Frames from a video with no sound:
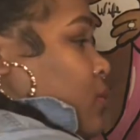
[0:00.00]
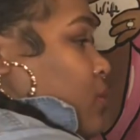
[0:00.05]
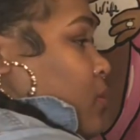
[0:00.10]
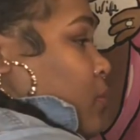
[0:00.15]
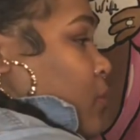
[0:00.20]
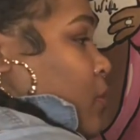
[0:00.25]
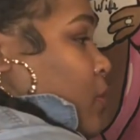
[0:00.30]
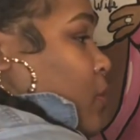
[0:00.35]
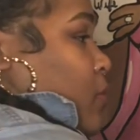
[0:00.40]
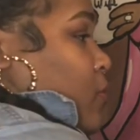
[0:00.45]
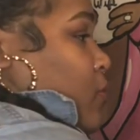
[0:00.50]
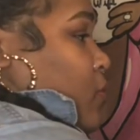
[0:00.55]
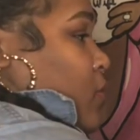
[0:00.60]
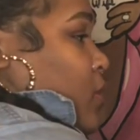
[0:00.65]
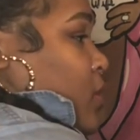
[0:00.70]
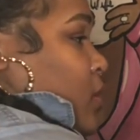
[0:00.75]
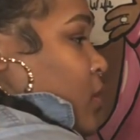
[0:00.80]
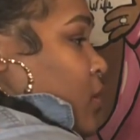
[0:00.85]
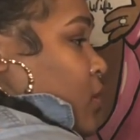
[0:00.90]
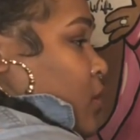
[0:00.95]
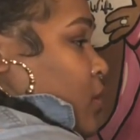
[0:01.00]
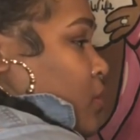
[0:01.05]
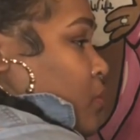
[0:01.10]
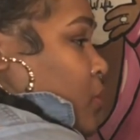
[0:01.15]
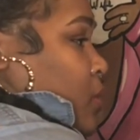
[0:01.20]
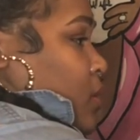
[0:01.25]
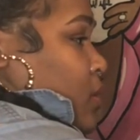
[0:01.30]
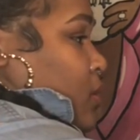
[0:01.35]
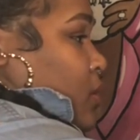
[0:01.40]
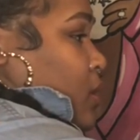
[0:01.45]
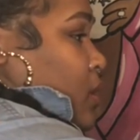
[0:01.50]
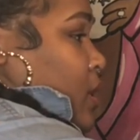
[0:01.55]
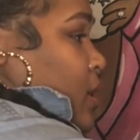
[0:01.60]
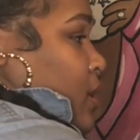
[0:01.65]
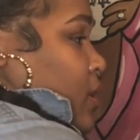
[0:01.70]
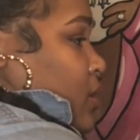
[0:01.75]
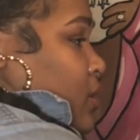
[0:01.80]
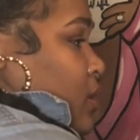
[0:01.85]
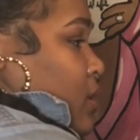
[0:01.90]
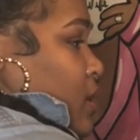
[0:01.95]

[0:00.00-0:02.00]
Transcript: I'm going to finish up this last